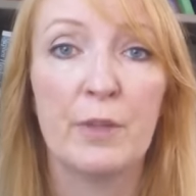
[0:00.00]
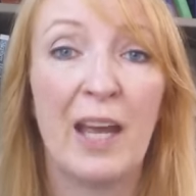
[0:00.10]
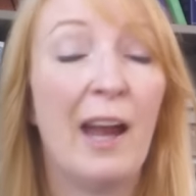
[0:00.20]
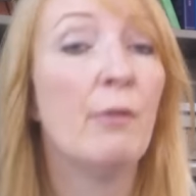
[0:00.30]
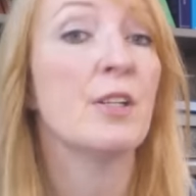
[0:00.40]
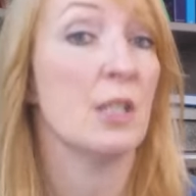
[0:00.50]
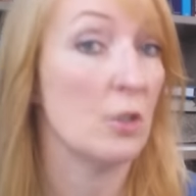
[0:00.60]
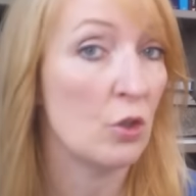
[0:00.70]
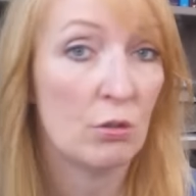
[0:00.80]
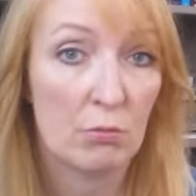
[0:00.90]
a
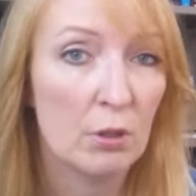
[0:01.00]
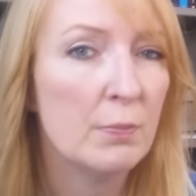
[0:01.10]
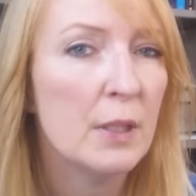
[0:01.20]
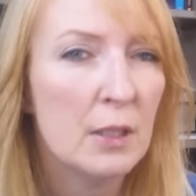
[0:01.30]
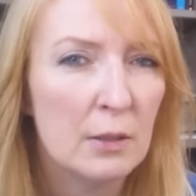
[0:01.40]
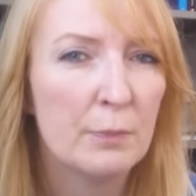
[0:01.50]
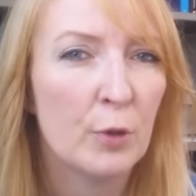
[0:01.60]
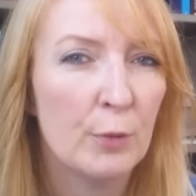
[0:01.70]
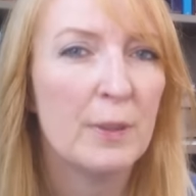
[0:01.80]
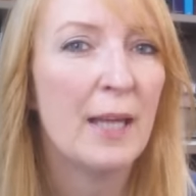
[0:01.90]
heritage. Could be
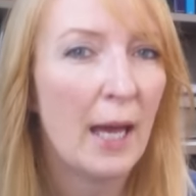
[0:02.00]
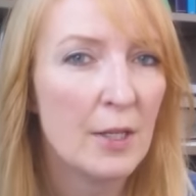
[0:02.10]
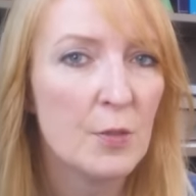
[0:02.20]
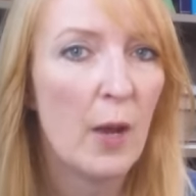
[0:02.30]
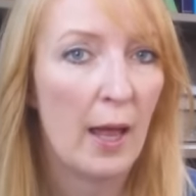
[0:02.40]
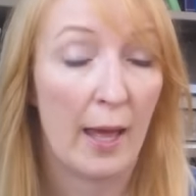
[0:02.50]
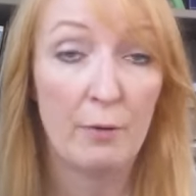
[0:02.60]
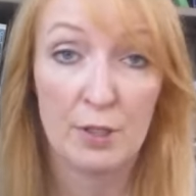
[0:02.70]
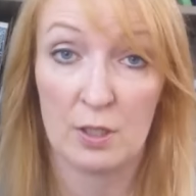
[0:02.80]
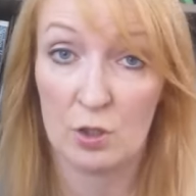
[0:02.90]
that as well.
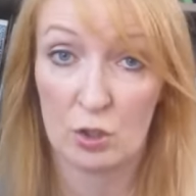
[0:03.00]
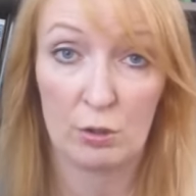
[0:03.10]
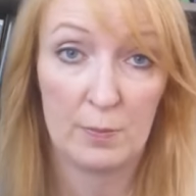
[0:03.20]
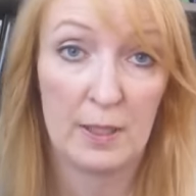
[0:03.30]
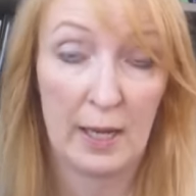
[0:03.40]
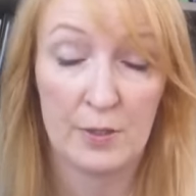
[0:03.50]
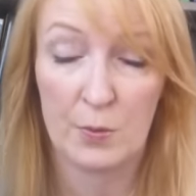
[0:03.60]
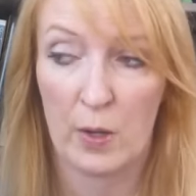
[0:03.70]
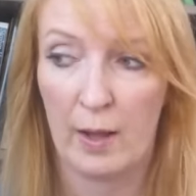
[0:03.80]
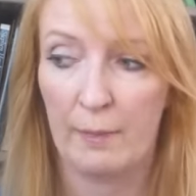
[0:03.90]
Heritage could be that as
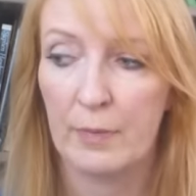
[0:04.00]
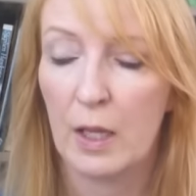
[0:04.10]
well.